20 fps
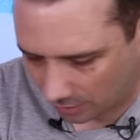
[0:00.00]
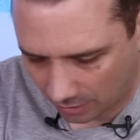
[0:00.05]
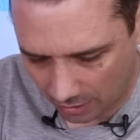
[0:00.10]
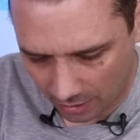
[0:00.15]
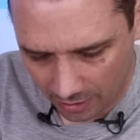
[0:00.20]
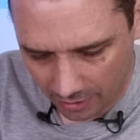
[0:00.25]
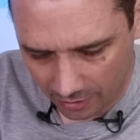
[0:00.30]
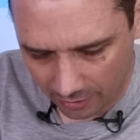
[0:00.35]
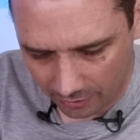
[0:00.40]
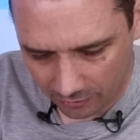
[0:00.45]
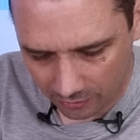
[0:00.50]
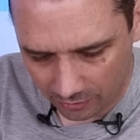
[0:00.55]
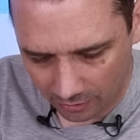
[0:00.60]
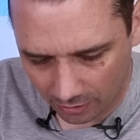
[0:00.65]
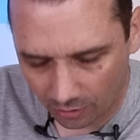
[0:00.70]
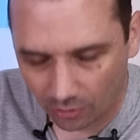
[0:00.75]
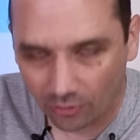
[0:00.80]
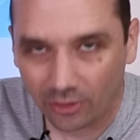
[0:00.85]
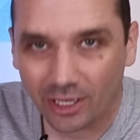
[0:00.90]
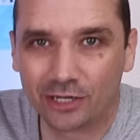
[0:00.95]
Okay,
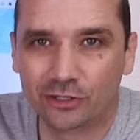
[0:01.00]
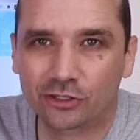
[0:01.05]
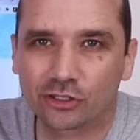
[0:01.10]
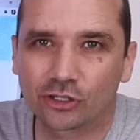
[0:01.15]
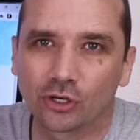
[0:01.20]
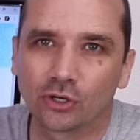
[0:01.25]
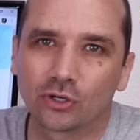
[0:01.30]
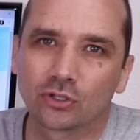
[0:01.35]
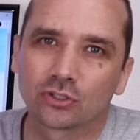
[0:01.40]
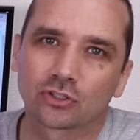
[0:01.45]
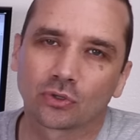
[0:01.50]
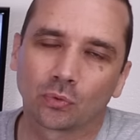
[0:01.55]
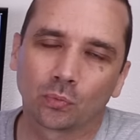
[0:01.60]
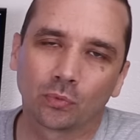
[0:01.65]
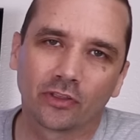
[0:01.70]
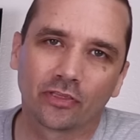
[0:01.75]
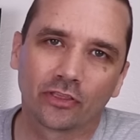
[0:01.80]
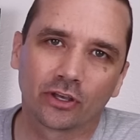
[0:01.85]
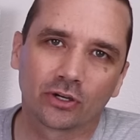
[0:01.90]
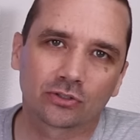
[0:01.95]
so that shows
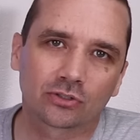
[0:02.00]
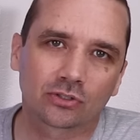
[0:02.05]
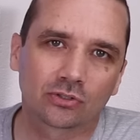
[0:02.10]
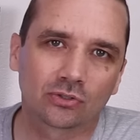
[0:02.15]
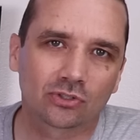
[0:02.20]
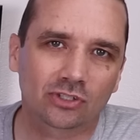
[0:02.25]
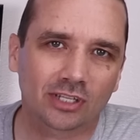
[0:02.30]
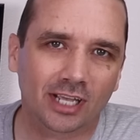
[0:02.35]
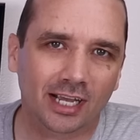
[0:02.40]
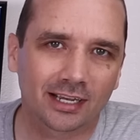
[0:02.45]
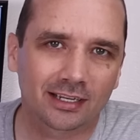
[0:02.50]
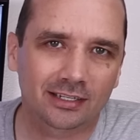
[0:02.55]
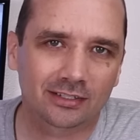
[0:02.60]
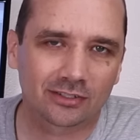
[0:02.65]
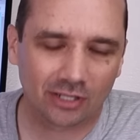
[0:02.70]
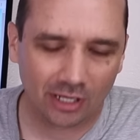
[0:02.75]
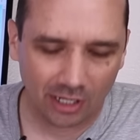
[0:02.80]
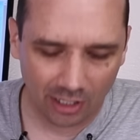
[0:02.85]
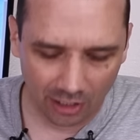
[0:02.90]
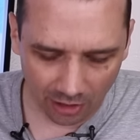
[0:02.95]
when those two
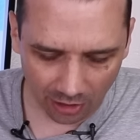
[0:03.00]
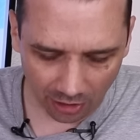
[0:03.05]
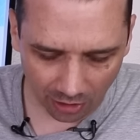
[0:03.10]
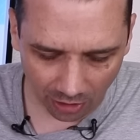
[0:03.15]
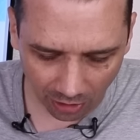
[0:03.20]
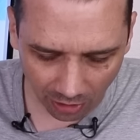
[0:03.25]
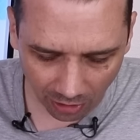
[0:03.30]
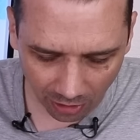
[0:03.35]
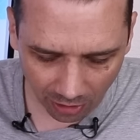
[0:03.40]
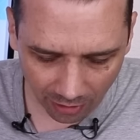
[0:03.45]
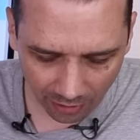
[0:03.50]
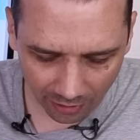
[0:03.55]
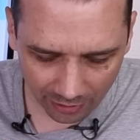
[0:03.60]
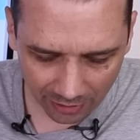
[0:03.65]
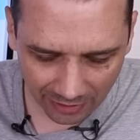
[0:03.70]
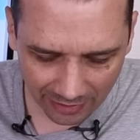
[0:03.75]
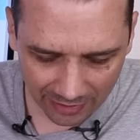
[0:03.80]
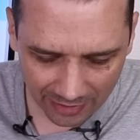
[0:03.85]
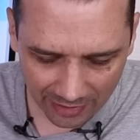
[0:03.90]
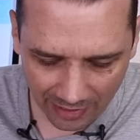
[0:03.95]
sides are
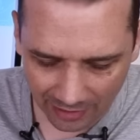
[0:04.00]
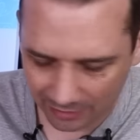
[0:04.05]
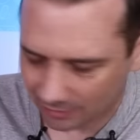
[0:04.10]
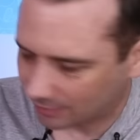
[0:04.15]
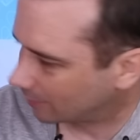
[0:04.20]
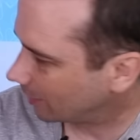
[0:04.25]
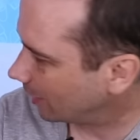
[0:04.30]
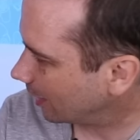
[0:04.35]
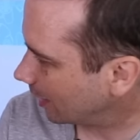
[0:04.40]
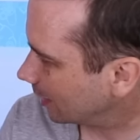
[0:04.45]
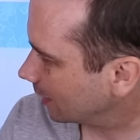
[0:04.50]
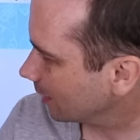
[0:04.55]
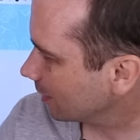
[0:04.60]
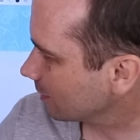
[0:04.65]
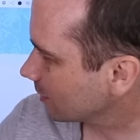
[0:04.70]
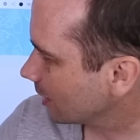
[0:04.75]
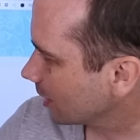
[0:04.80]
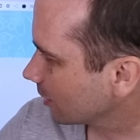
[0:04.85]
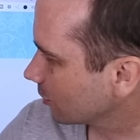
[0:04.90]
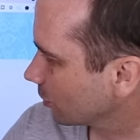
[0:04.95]
connected that it
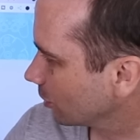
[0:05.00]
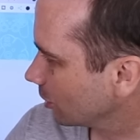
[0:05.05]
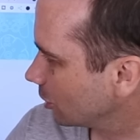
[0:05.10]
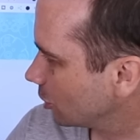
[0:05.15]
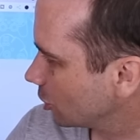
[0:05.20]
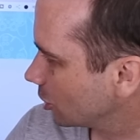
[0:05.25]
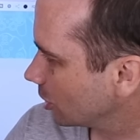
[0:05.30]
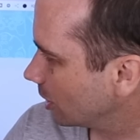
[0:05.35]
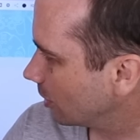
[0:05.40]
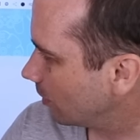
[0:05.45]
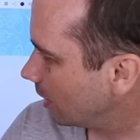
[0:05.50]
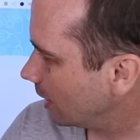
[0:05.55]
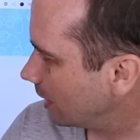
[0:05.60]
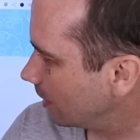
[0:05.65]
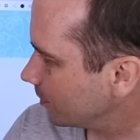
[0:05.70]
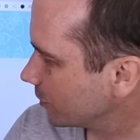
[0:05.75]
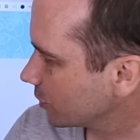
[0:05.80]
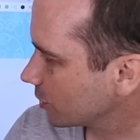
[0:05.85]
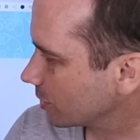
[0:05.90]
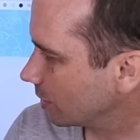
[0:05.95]
does actually show
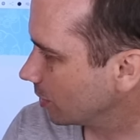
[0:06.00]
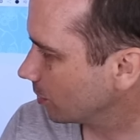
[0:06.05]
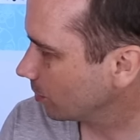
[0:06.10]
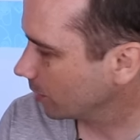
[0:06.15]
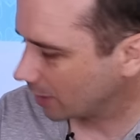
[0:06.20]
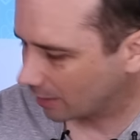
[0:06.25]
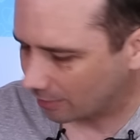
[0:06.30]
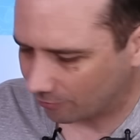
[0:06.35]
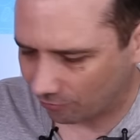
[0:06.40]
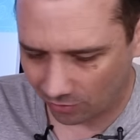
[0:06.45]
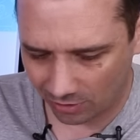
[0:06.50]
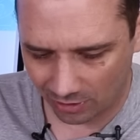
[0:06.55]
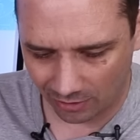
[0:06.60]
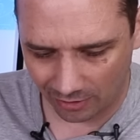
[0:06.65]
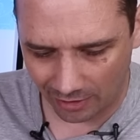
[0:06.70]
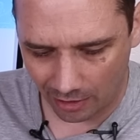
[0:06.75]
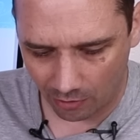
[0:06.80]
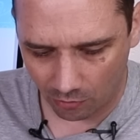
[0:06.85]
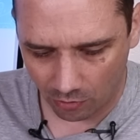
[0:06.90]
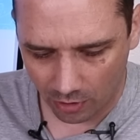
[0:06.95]
up. So we gotta
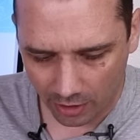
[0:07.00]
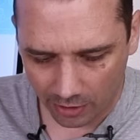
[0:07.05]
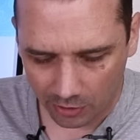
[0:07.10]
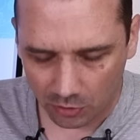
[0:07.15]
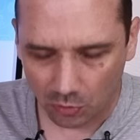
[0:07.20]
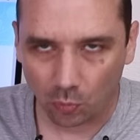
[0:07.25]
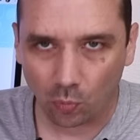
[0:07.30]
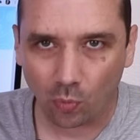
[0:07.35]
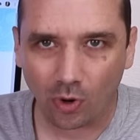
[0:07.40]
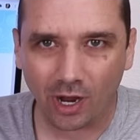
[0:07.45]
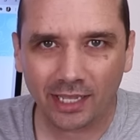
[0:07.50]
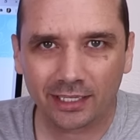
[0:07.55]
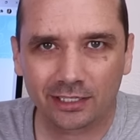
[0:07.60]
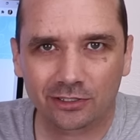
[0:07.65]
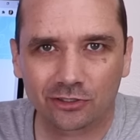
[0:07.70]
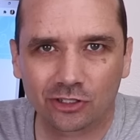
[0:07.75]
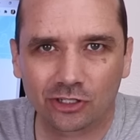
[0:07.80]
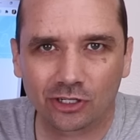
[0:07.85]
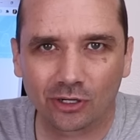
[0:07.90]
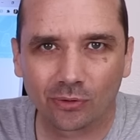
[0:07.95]
figure out why
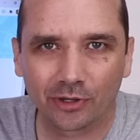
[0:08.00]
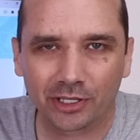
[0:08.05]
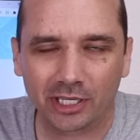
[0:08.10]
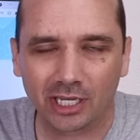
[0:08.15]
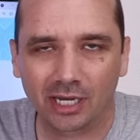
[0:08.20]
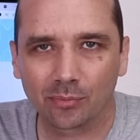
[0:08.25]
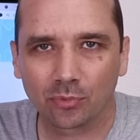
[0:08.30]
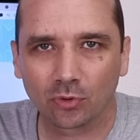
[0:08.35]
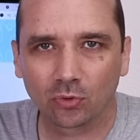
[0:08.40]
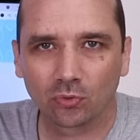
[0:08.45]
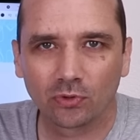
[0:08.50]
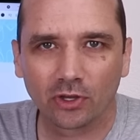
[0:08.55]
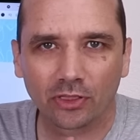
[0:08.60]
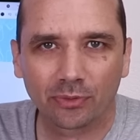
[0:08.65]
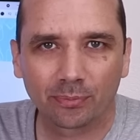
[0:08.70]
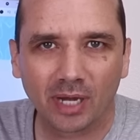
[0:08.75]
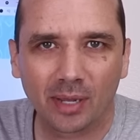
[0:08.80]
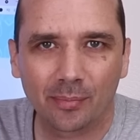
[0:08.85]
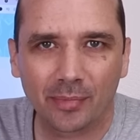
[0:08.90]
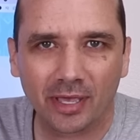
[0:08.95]
it's showing up
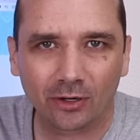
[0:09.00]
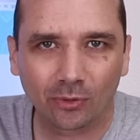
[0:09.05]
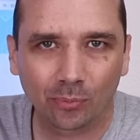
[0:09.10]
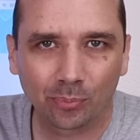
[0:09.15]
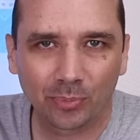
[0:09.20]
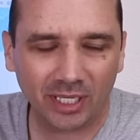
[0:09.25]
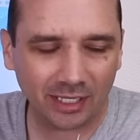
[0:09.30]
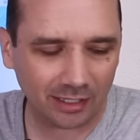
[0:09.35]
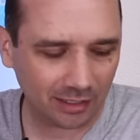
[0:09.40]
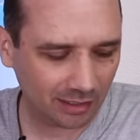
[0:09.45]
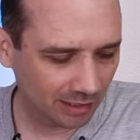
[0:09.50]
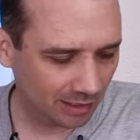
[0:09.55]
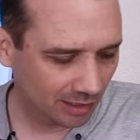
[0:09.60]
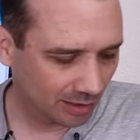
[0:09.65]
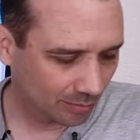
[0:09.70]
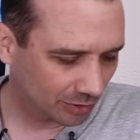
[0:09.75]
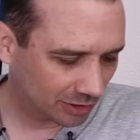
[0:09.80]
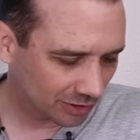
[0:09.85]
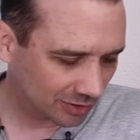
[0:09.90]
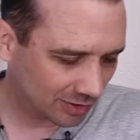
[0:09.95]
with my metal pick,
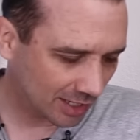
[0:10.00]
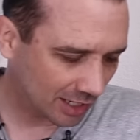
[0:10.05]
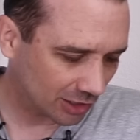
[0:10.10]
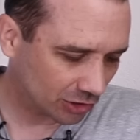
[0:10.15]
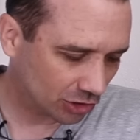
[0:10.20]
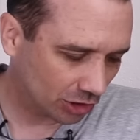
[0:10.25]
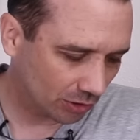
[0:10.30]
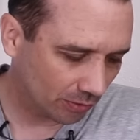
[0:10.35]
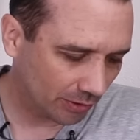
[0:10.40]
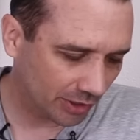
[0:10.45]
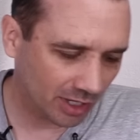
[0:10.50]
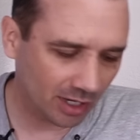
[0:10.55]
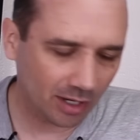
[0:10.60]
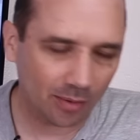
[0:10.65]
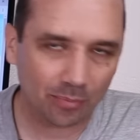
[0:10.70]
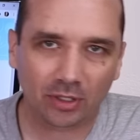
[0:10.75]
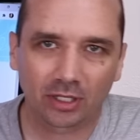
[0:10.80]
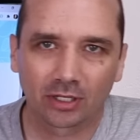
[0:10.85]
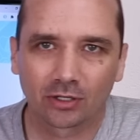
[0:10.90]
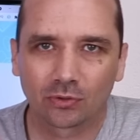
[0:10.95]
but it's not showing
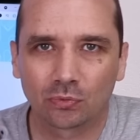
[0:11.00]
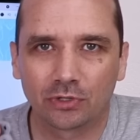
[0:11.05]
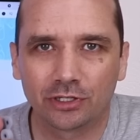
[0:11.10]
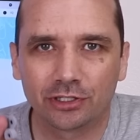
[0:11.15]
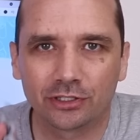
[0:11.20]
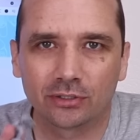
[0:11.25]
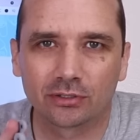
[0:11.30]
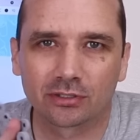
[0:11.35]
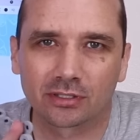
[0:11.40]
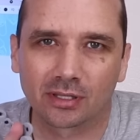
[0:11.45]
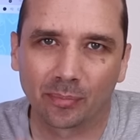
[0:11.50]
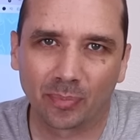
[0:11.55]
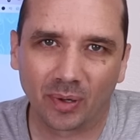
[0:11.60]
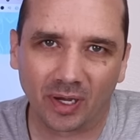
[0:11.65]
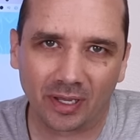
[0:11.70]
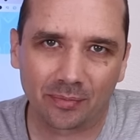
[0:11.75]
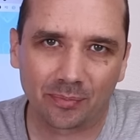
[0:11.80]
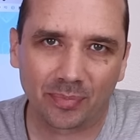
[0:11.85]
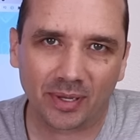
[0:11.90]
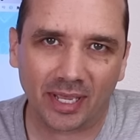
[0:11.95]
up when you use the
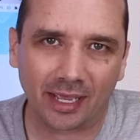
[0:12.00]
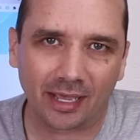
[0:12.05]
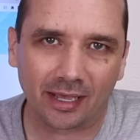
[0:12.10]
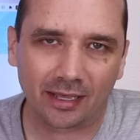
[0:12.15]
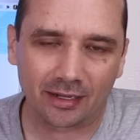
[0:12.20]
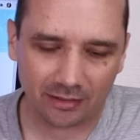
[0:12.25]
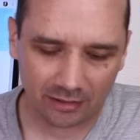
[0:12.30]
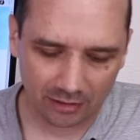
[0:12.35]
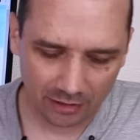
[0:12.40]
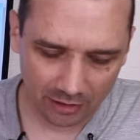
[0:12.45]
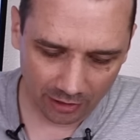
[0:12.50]
button pad.